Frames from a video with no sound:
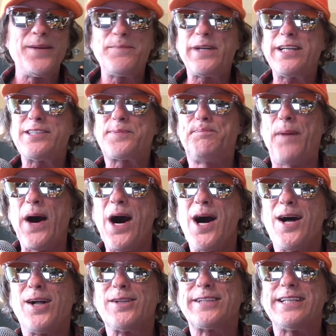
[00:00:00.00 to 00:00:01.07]
But he's
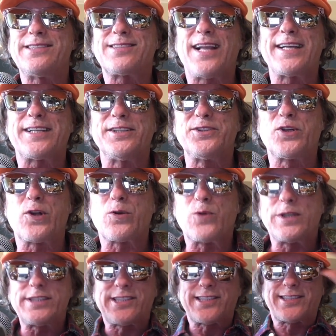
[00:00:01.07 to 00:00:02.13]
bald. He's like a
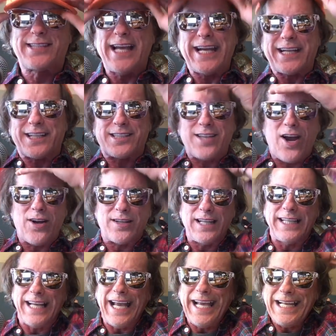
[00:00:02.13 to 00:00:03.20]
Norwood 6,
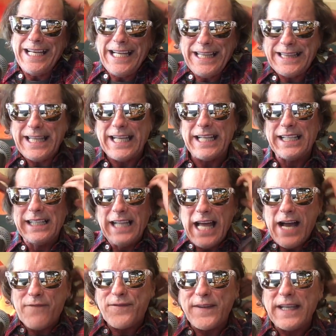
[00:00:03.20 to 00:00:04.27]
hardly anything
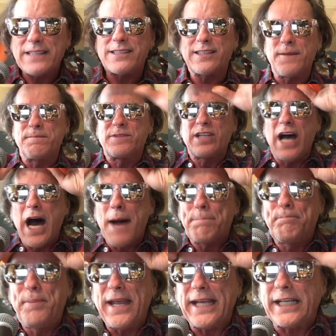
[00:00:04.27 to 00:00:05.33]
left. Get some
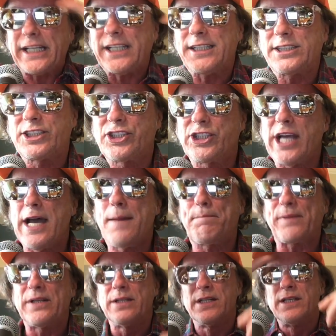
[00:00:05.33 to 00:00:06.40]
topic, Chip.
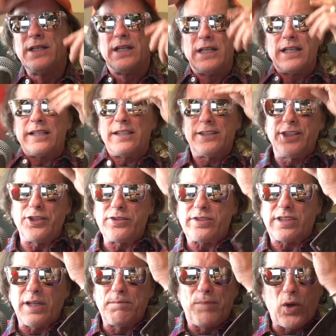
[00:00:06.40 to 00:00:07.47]

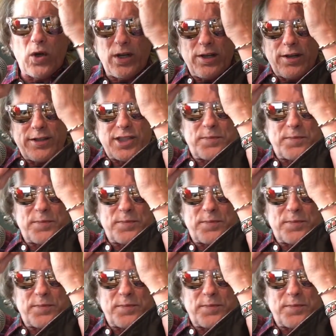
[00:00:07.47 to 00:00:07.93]
Use the border